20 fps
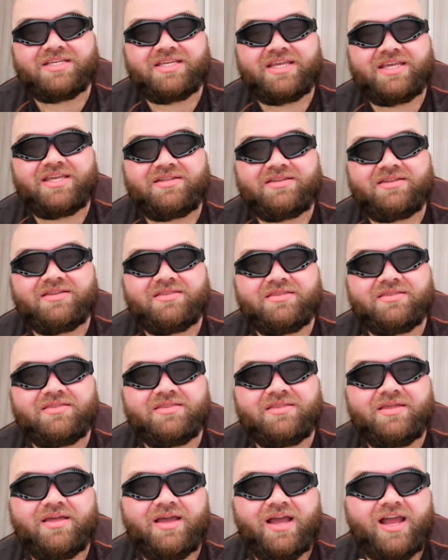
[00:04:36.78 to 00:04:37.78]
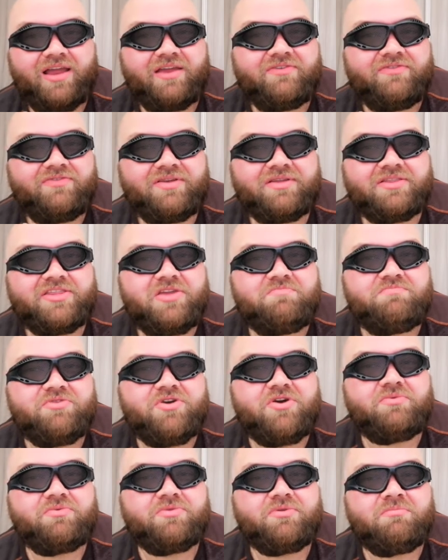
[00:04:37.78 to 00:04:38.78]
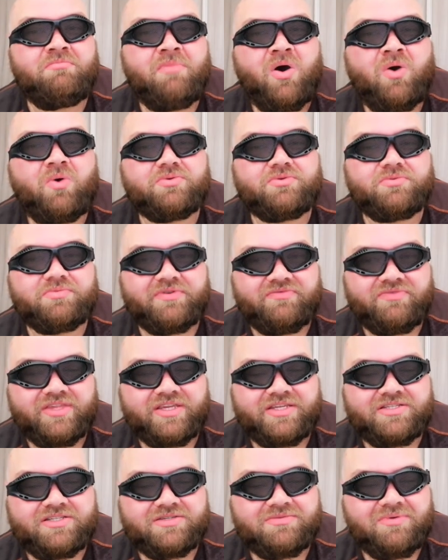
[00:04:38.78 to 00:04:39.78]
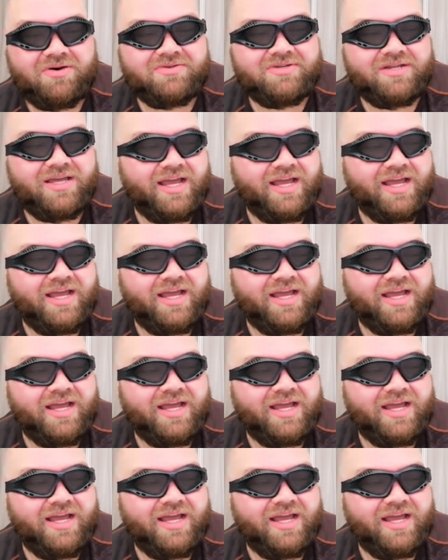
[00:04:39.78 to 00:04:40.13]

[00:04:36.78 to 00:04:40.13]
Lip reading: a kid, I feel they broke the mold with this one,